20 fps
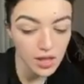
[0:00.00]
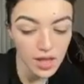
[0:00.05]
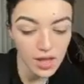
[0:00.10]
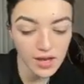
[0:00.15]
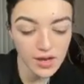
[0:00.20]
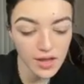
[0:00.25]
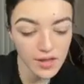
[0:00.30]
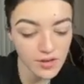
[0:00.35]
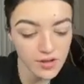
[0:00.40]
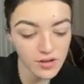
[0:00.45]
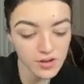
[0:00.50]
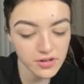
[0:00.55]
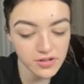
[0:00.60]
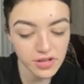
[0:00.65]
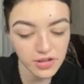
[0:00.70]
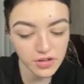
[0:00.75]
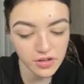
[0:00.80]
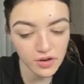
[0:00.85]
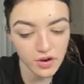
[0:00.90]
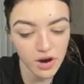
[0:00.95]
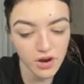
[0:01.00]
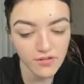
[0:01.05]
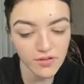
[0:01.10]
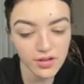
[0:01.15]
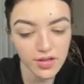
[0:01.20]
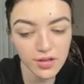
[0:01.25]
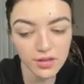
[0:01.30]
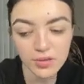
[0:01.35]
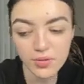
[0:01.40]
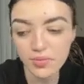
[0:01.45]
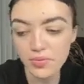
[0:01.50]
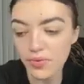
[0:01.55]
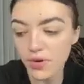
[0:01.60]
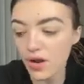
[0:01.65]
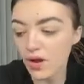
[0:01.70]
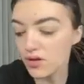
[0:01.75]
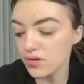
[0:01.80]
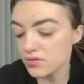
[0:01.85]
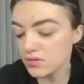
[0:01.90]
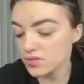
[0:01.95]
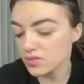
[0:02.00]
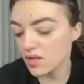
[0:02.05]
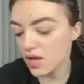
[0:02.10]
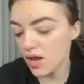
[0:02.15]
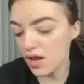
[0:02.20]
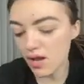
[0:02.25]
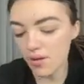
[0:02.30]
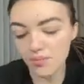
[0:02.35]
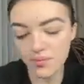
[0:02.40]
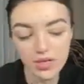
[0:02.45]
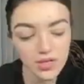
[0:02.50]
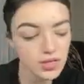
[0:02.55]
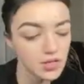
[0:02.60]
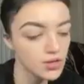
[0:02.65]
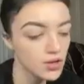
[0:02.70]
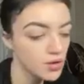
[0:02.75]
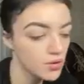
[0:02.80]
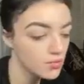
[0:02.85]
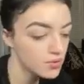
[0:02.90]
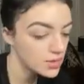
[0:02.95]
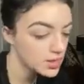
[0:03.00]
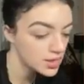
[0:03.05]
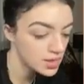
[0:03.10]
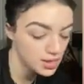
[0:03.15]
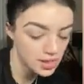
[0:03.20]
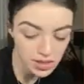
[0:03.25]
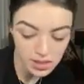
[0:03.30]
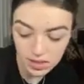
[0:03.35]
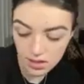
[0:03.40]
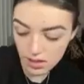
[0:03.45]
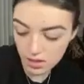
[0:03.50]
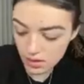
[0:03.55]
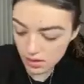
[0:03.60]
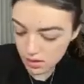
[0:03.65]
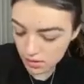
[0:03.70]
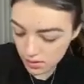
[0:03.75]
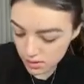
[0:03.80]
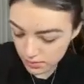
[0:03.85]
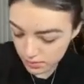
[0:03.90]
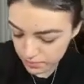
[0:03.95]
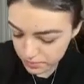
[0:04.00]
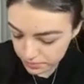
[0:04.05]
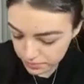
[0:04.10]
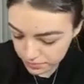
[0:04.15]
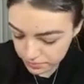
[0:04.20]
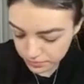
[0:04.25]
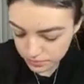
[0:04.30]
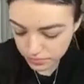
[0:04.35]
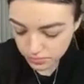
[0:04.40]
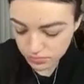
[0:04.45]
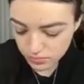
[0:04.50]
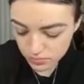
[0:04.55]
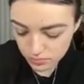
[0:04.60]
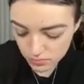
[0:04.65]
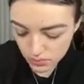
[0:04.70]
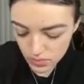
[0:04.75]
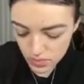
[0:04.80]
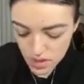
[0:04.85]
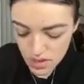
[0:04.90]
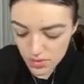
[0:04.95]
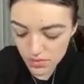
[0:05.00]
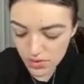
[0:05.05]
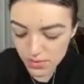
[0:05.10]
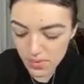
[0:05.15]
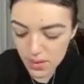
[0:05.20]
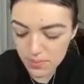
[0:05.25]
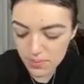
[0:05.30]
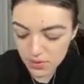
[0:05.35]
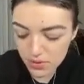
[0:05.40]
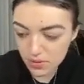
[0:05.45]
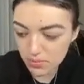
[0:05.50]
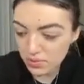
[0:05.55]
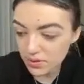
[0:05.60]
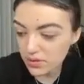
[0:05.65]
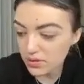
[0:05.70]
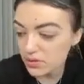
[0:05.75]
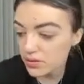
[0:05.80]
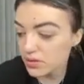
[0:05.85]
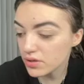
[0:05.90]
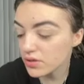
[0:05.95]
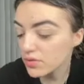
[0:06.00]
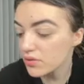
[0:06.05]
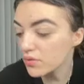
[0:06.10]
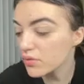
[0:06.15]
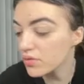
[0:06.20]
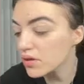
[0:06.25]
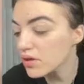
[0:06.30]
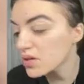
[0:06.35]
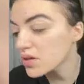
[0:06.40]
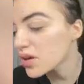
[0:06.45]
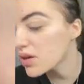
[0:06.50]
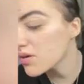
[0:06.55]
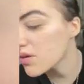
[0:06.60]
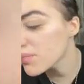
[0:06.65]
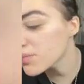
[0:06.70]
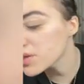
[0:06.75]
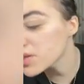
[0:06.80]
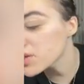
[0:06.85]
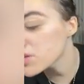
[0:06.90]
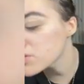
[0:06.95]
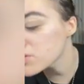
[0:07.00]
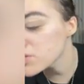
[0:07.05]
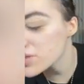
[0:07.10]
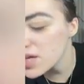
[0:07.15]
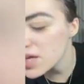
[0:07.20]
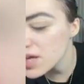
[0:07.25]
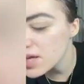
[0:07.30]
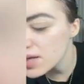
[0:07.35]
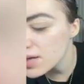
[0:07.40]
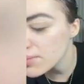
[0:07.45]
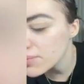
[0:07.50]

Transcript: And now that you're done carving out the brows, I'm gonna go in with my beauty blender, or no, I'm gonna use a